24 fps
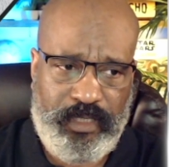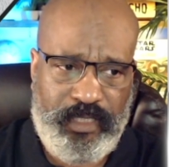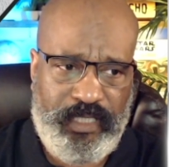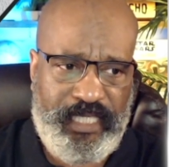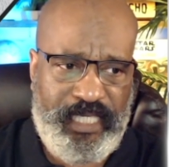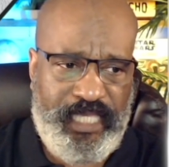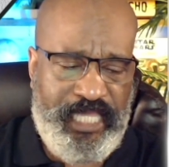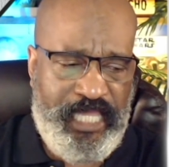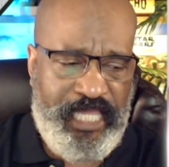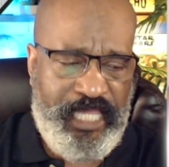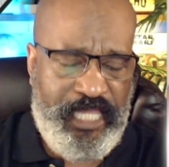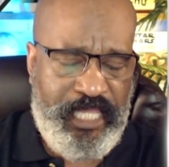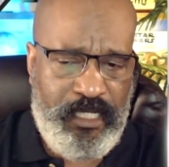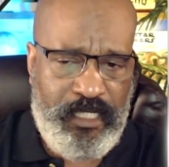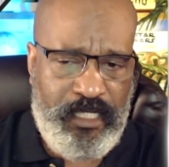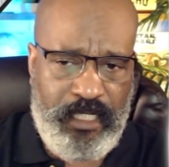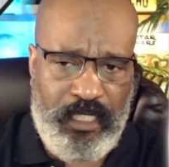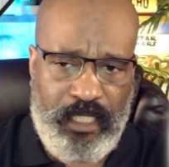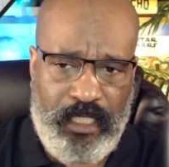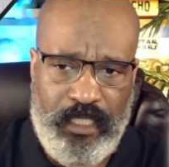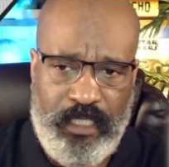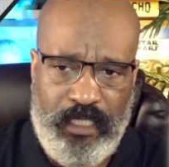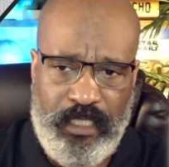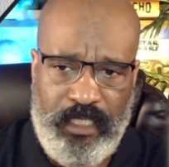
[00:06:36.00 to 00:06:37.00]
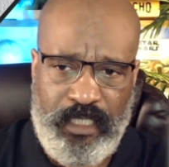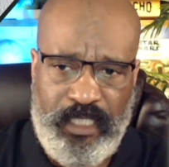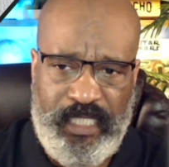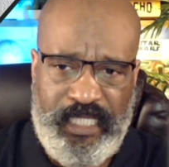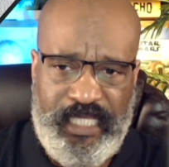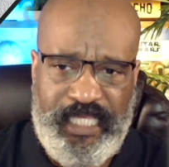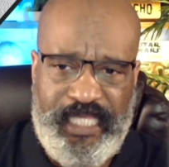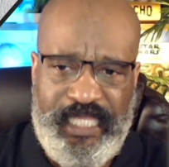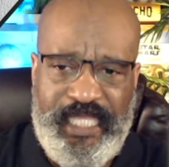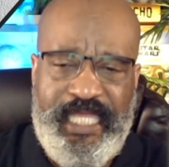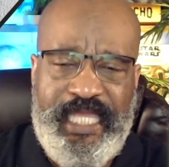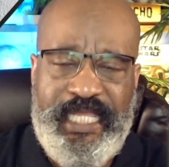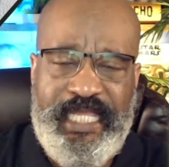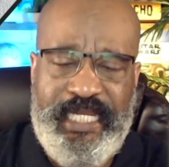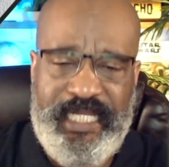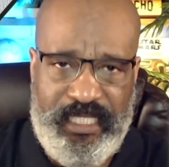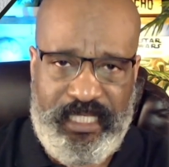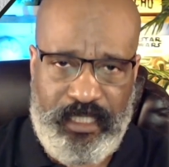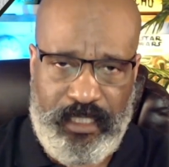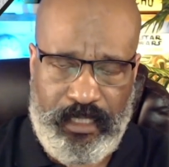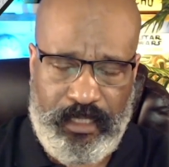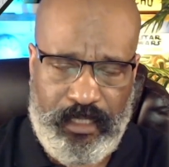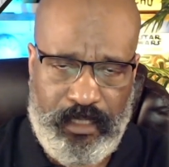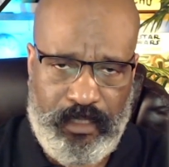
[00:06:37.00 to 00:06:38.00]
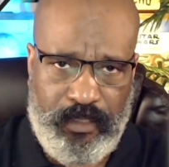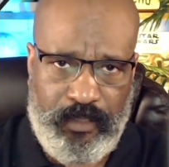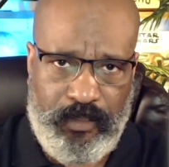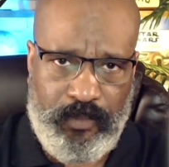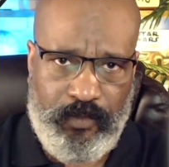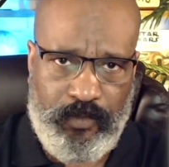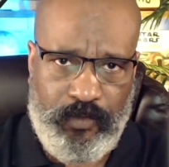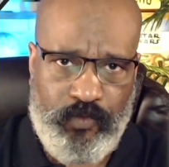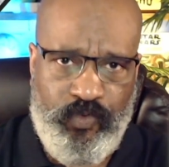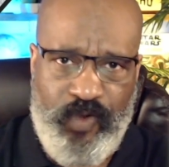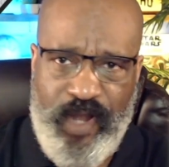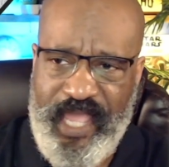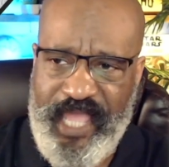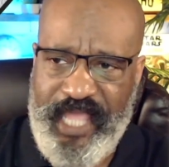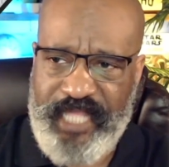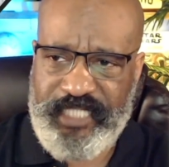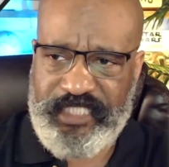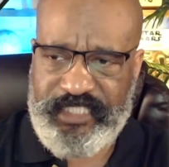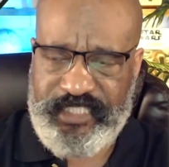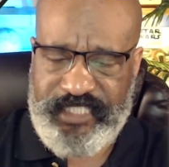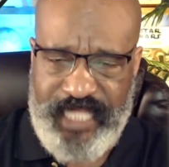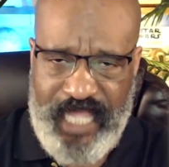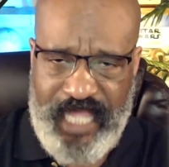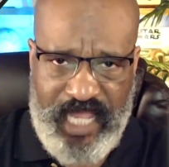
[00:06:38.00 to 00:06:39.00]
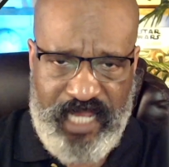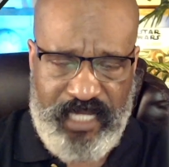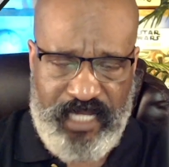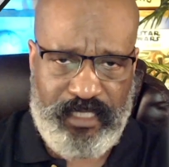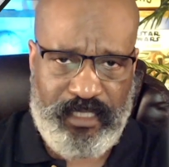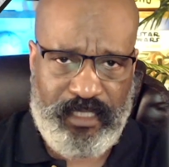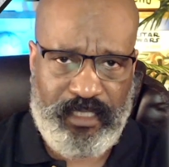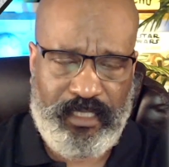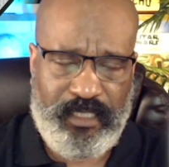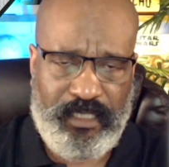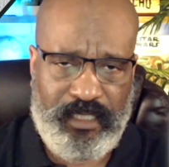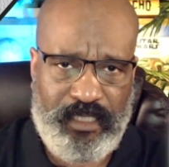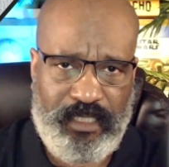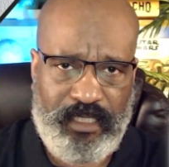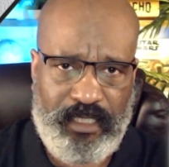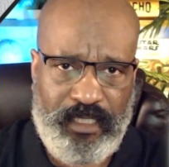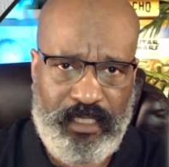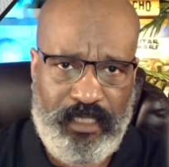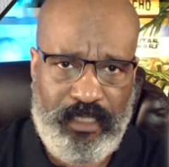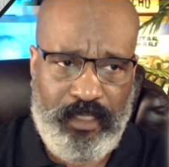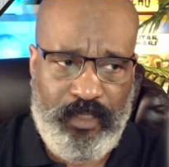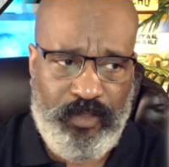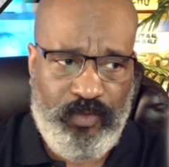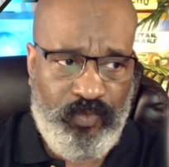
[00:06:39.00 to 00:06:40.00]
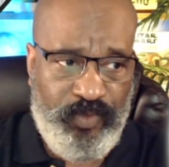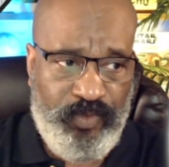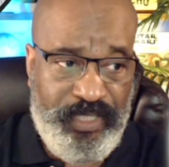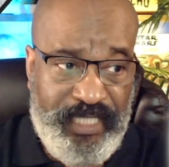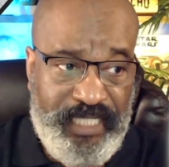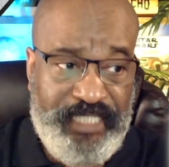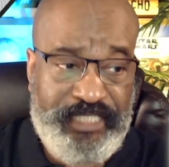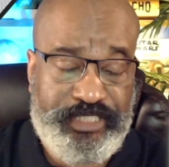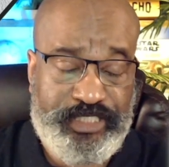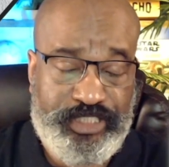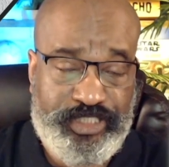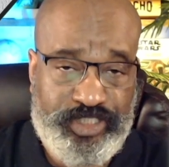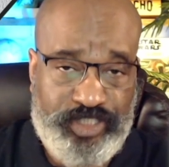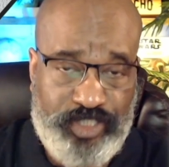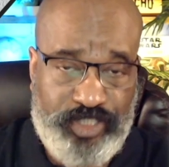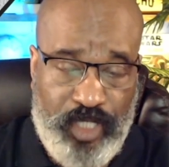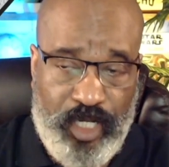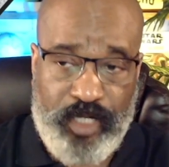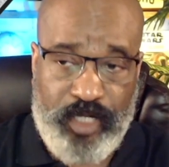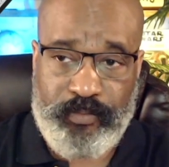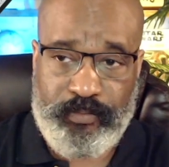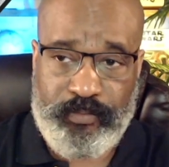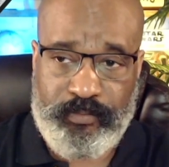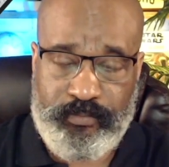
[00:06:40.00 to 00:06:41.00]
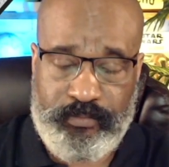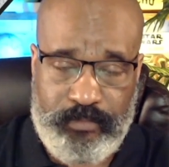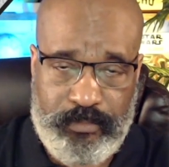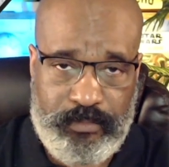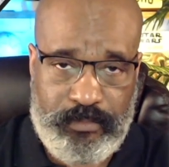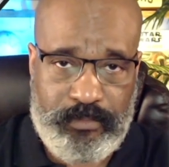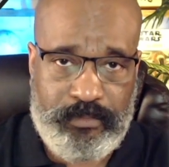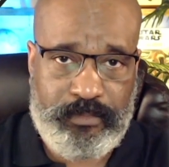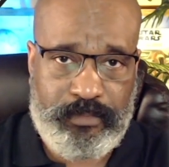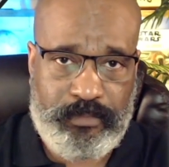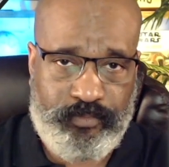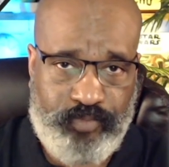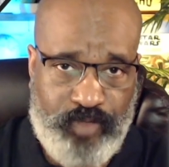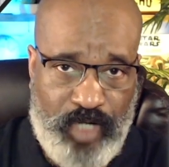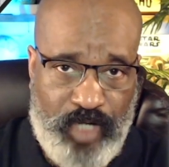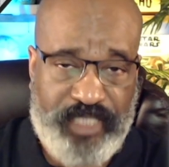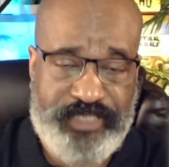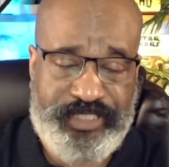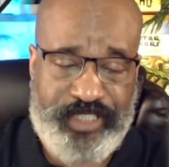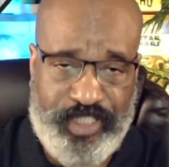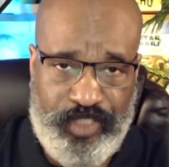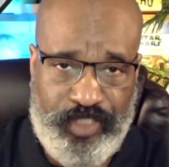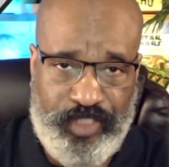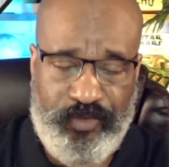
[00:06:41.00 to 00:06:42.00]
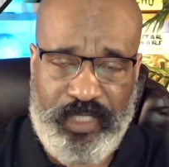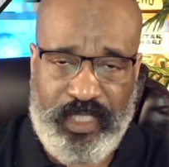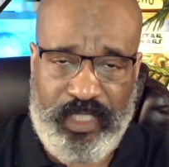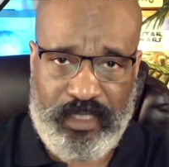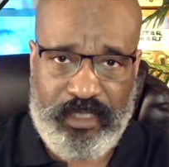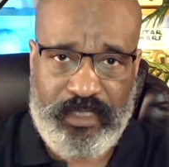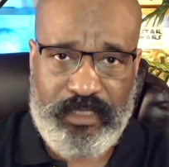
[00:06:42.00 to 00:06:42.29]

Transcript: in any red state, we need to start prosecuting.